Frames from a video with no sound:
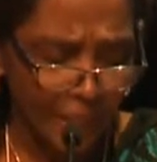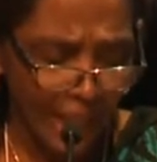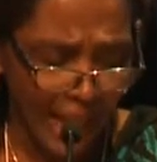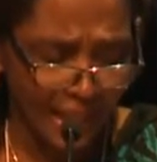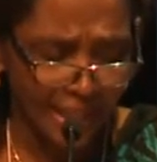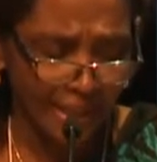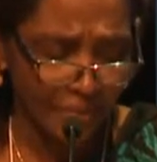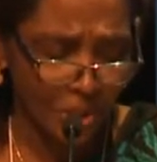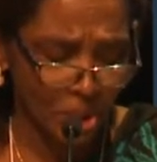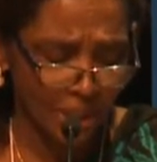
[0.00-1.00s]
and
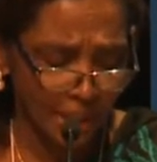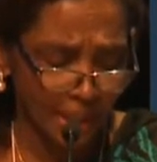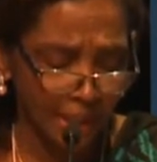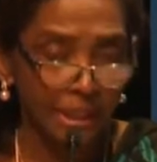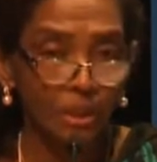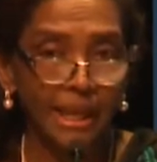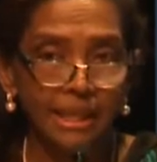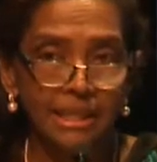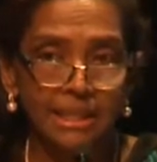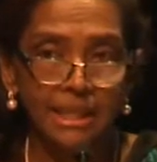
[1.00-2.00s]
television in the
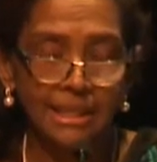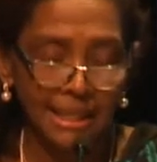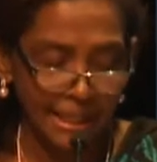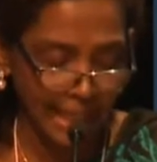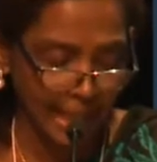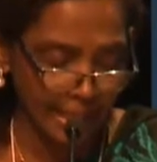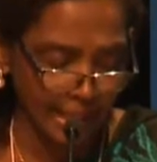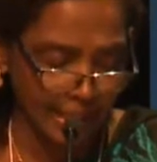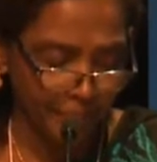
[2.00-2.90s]
United States and Canada.